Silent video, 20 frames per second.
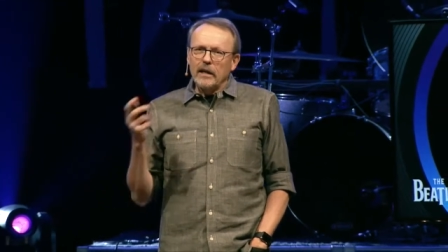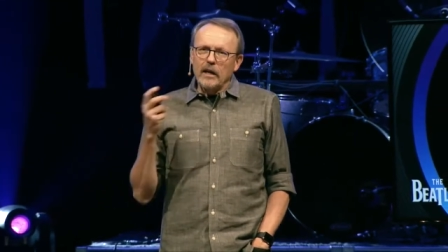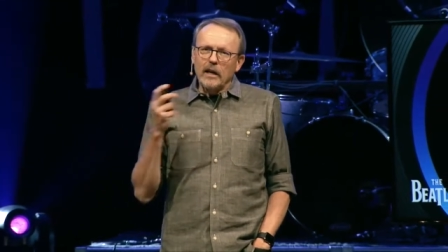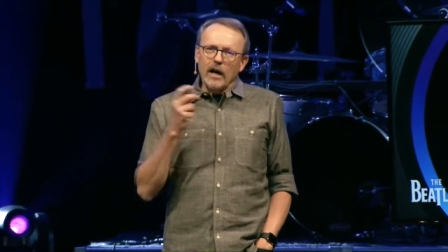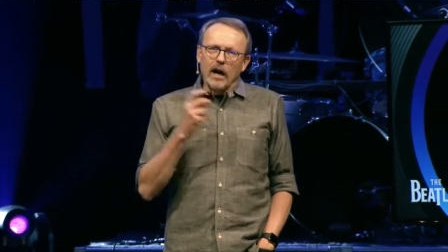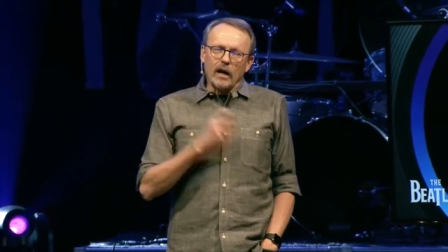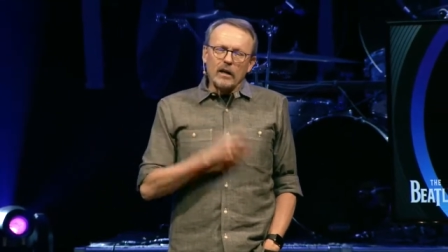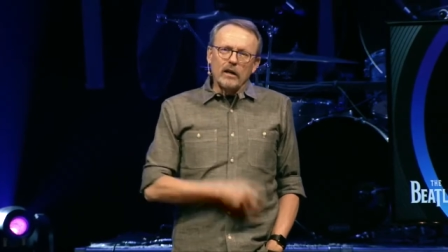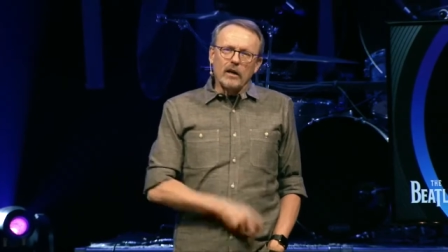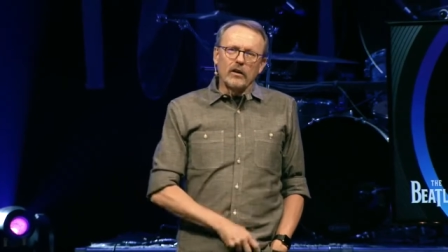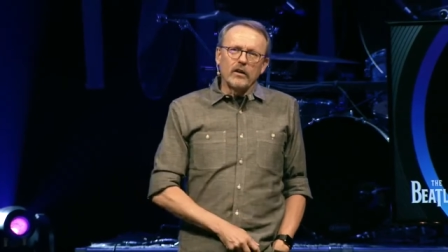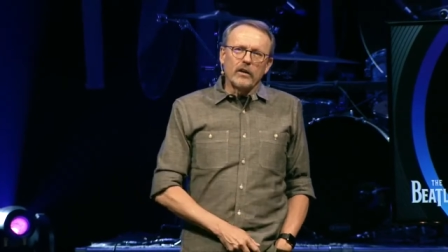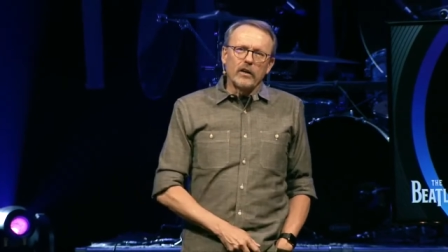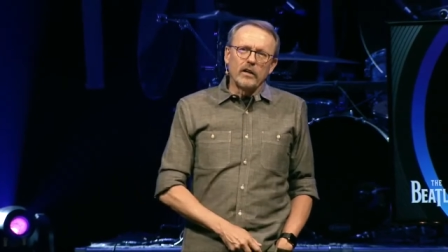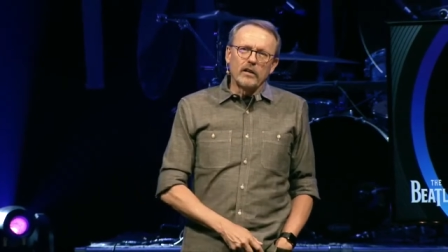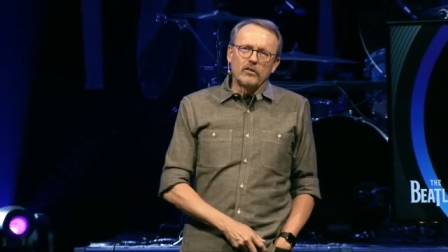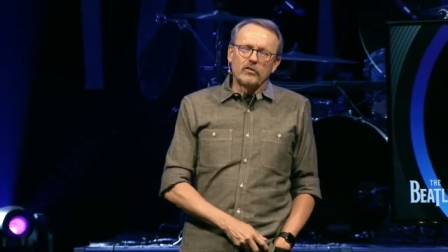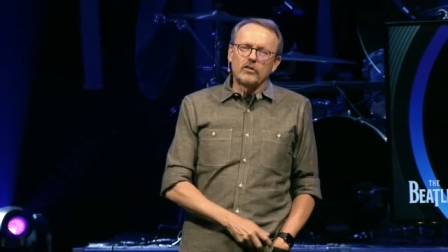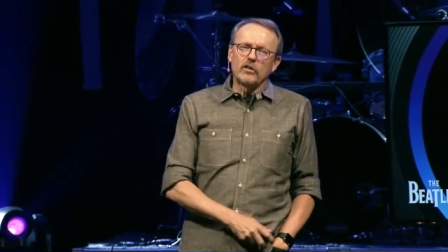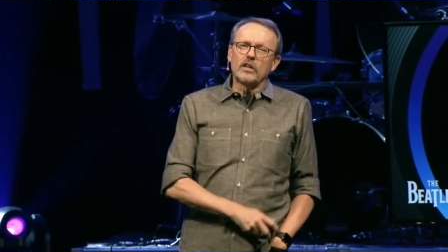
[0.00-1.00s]
got our
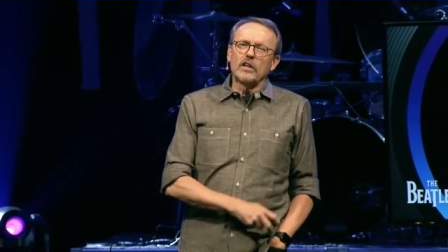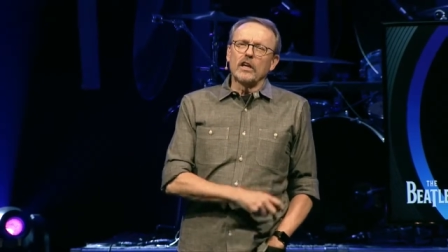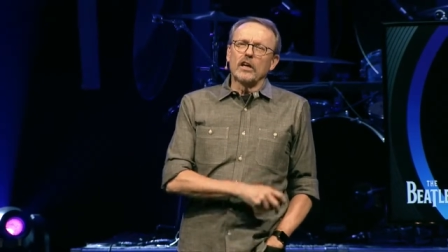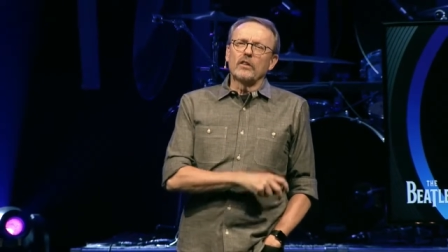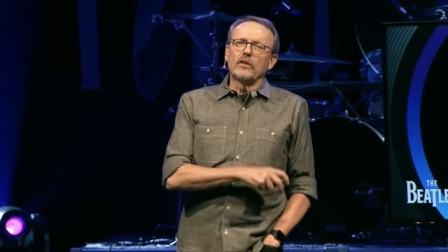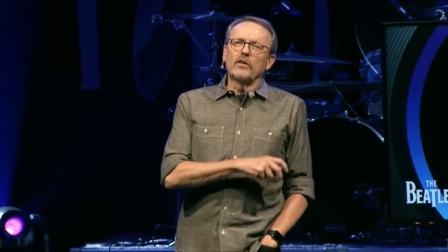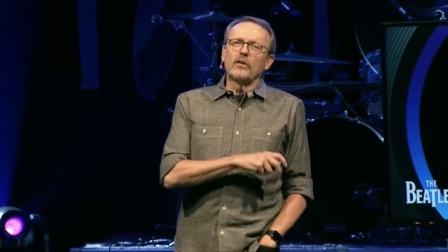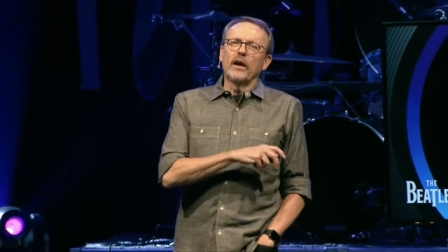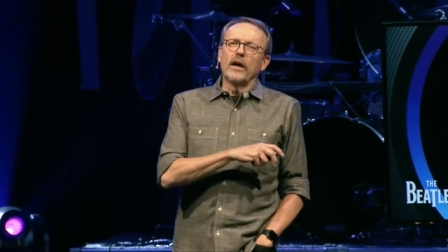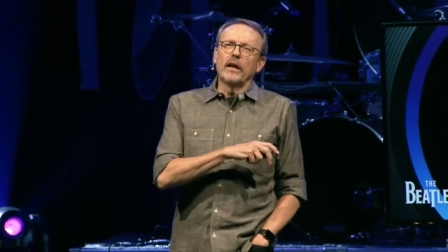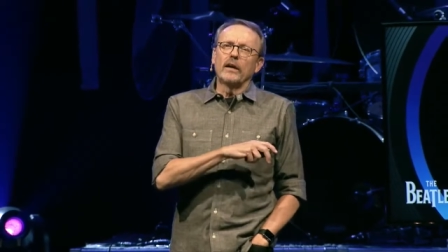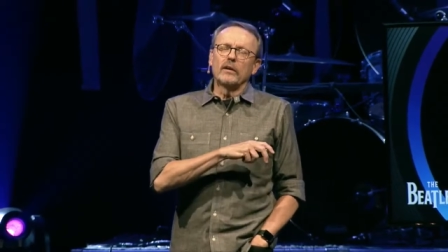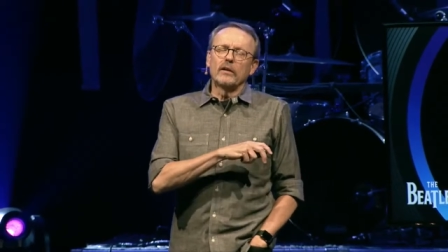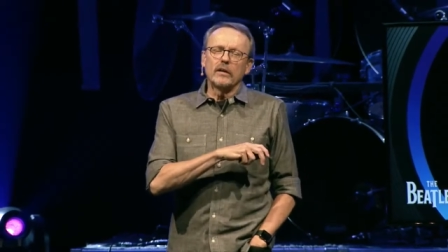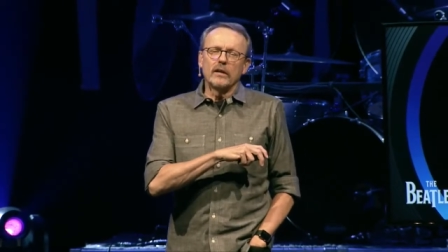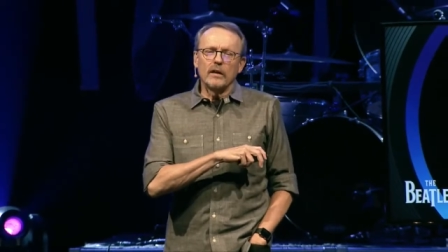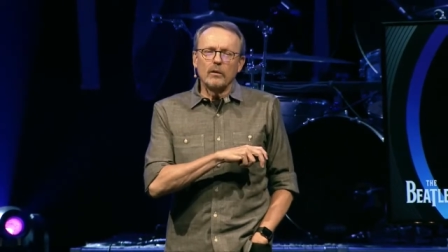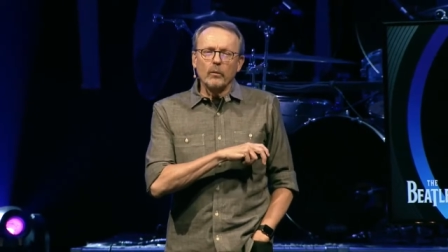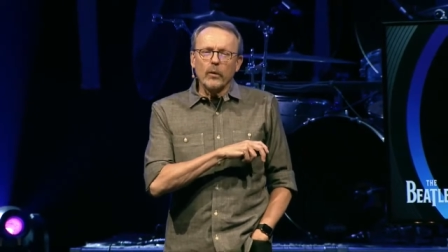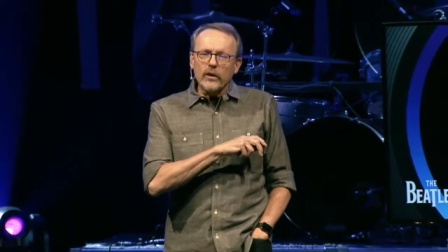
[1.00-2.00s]
kids together
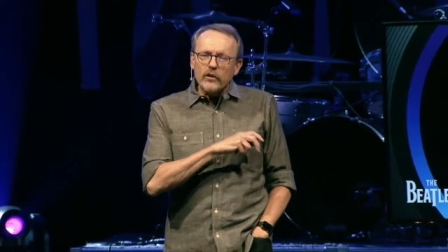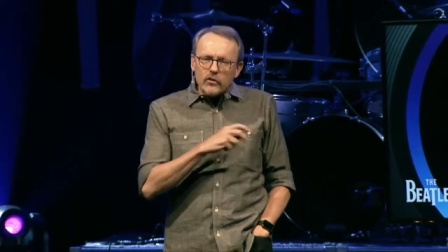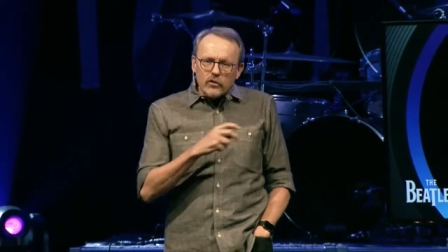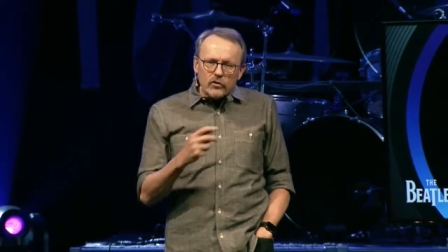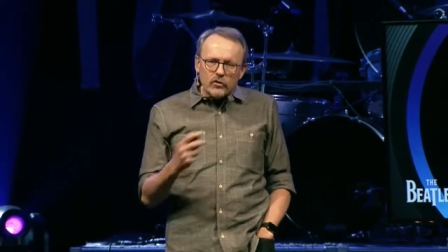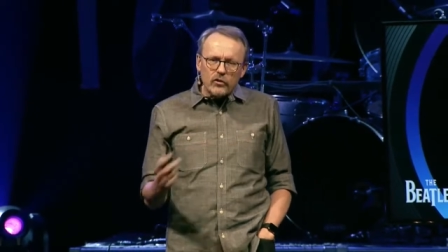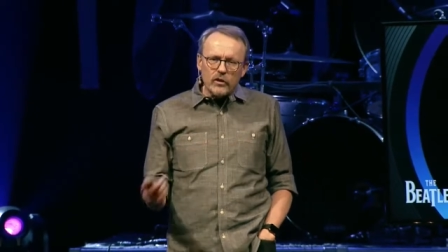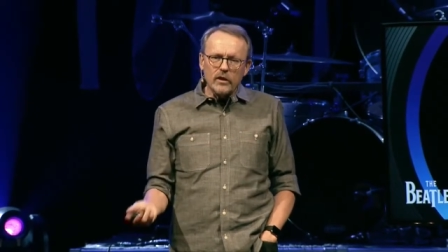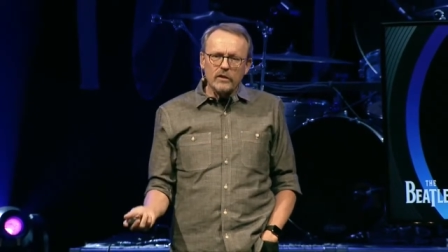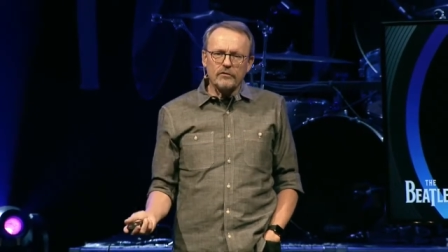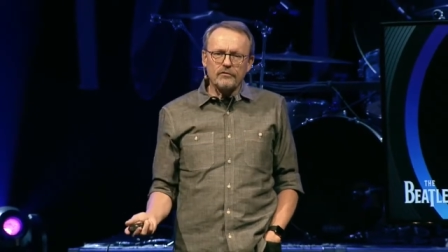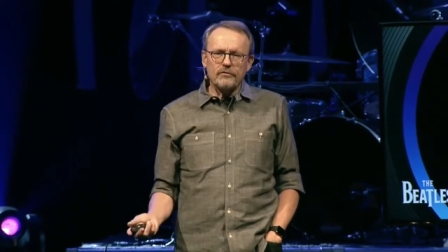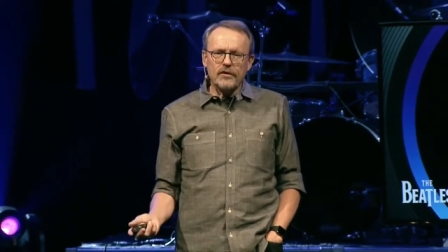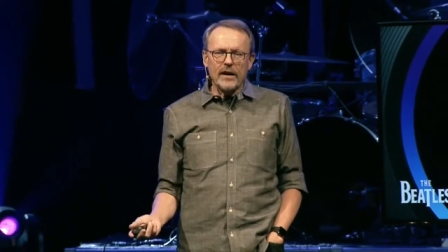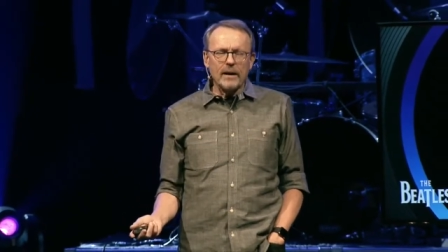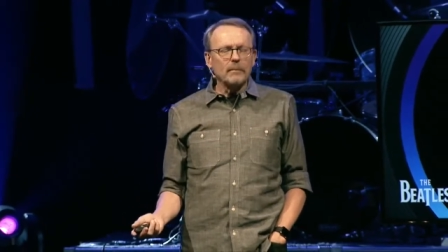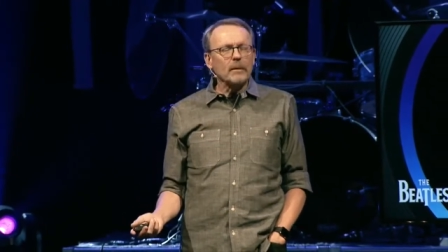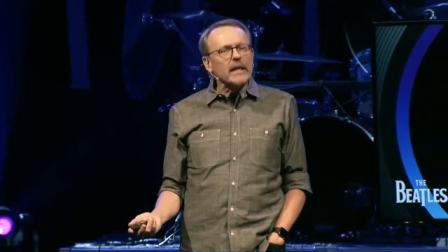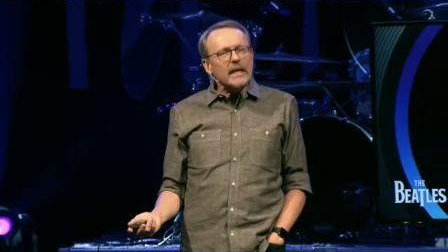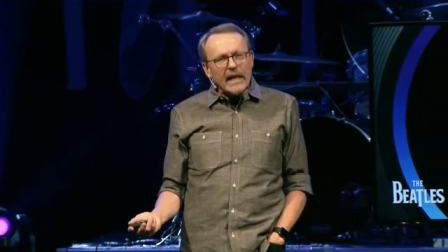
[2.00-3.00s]
and went to see a
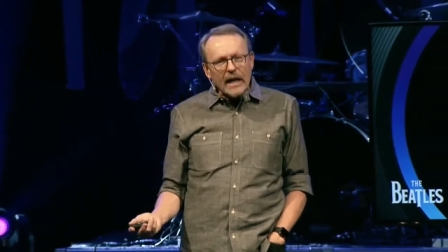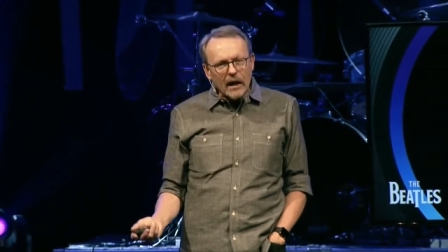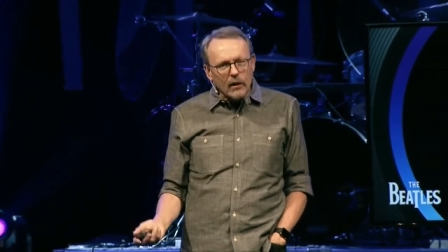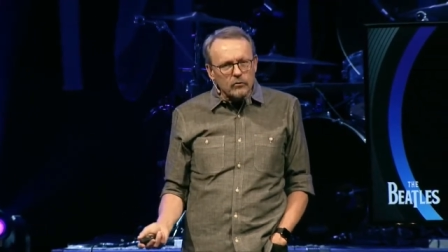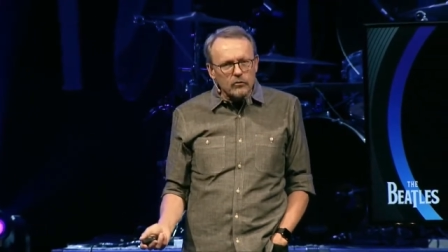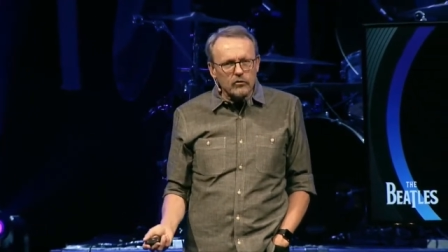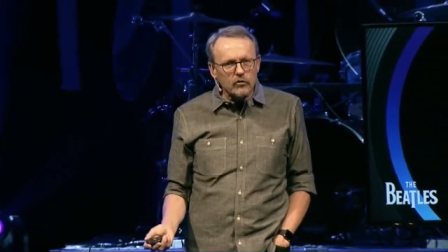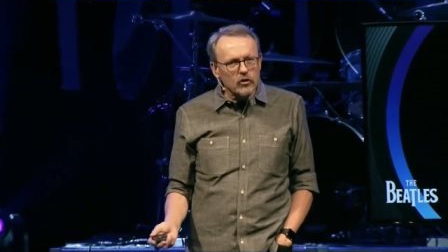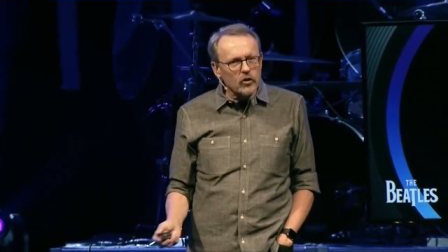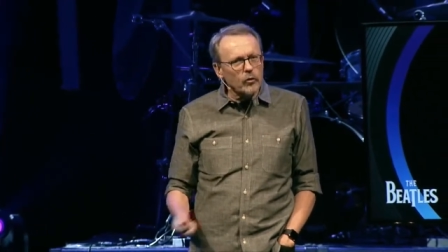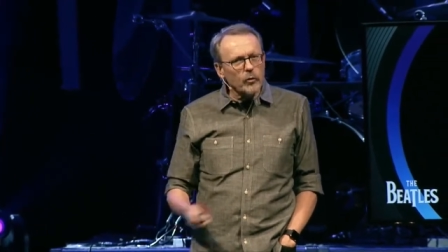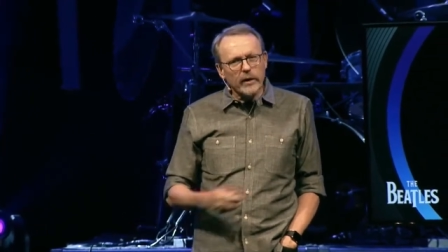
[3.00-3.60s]
family counselor.